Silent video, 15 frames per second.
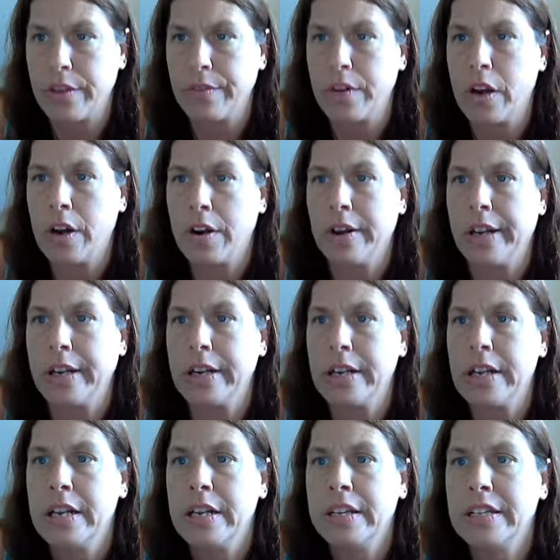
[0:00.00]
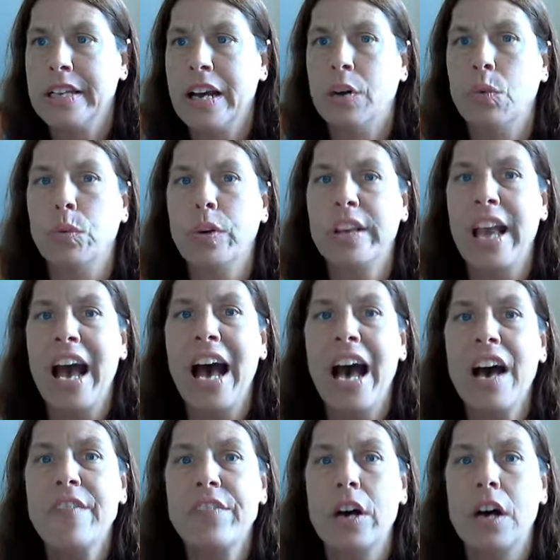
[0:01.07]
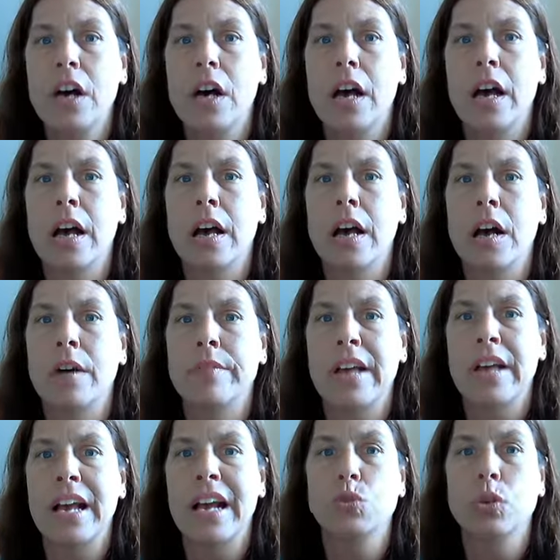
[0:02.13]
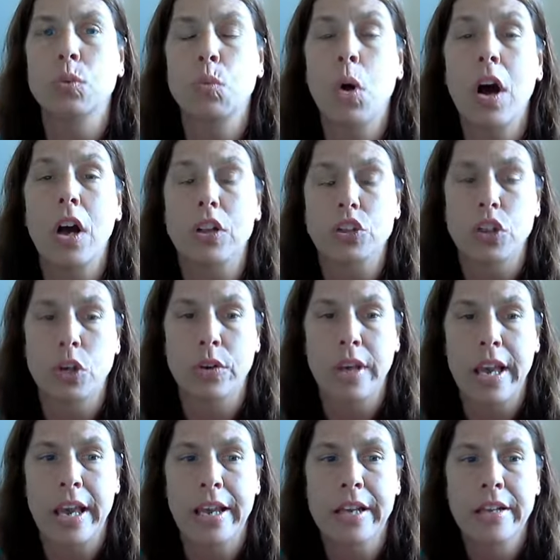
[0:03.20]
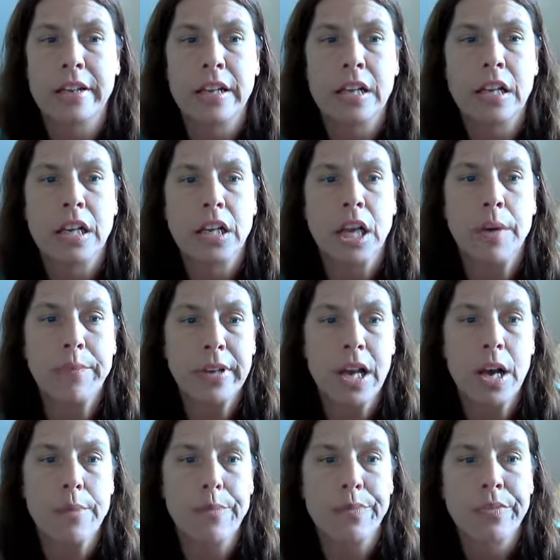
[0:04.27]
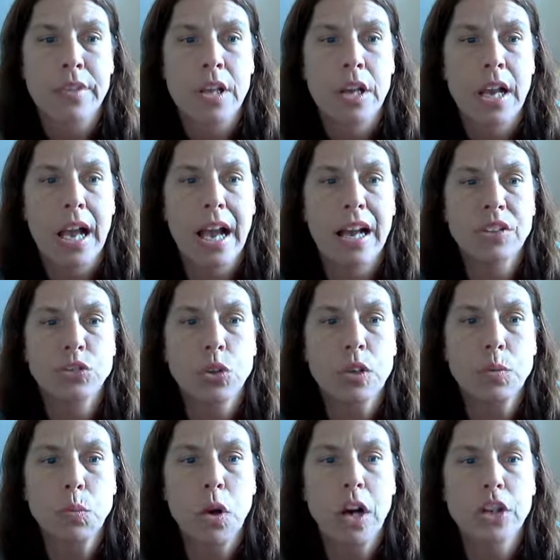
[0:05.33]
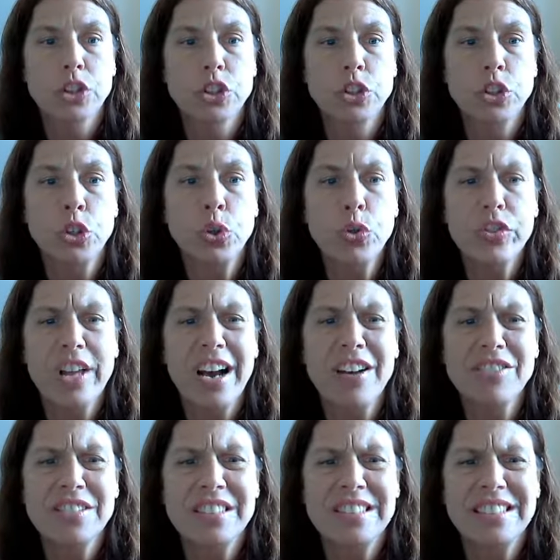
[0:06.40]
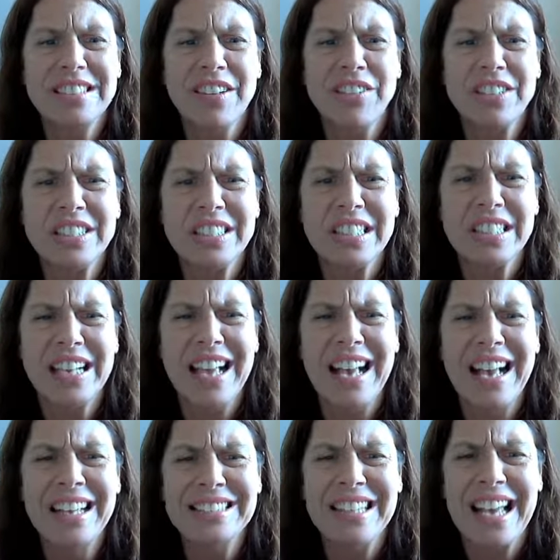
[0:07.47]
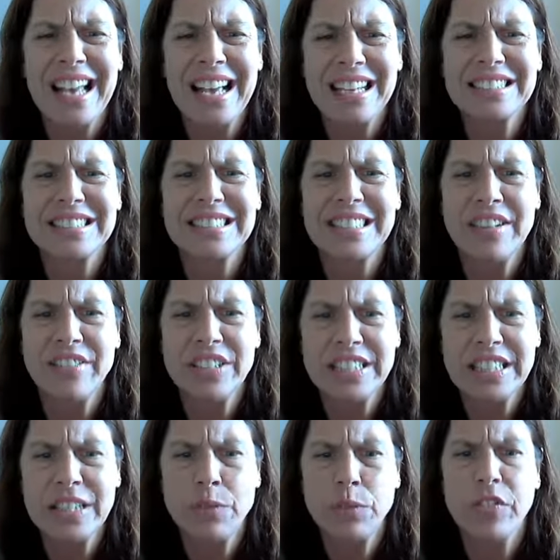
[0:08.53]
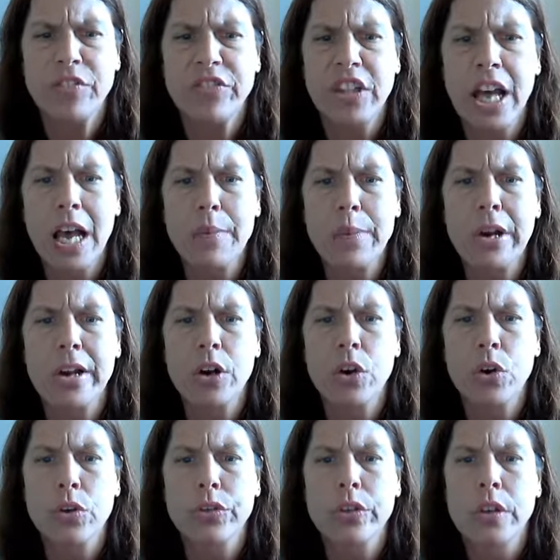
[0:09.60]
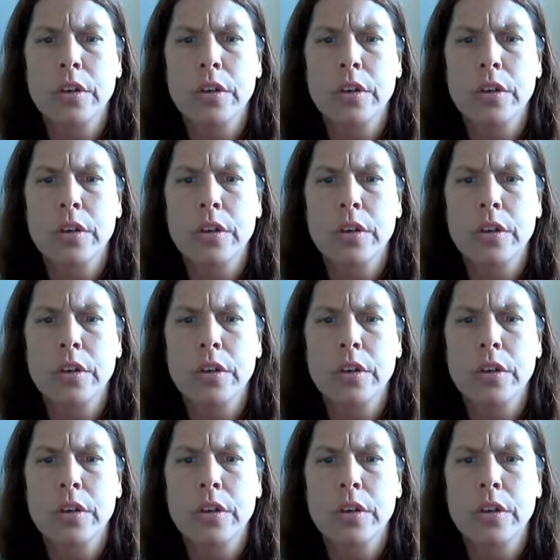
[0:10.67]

All right. Now we have a um, asteroid watch. Okay, coming up. Asteroid Watch 2017 SX-17 will fly by Earth